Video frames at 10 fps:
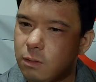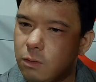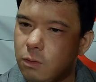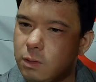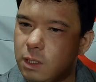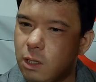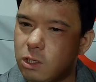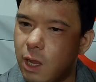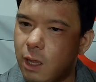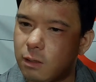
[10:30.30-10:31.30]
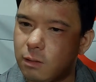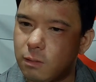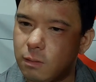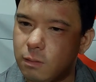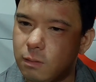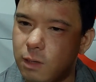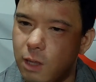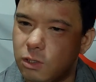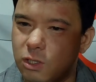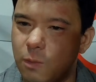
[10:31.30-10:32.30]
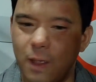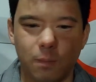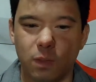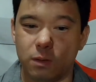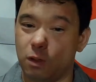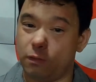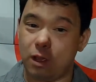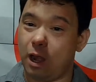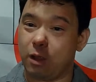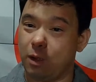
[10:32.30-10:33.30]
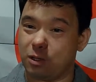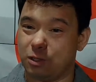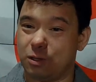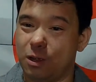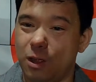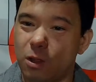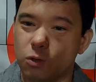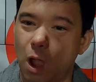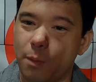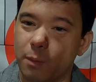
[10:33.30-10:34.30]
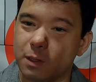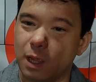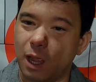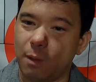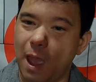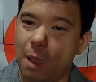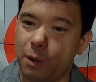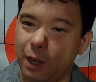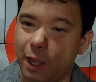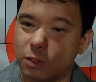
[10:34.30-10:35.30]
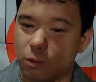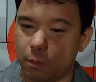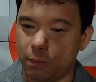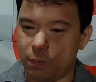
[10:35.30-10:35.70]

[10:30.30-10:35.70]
Who's in the chat? Yeah, just you, man. Dude, if you got any questions, drop them because I am happy to answer them.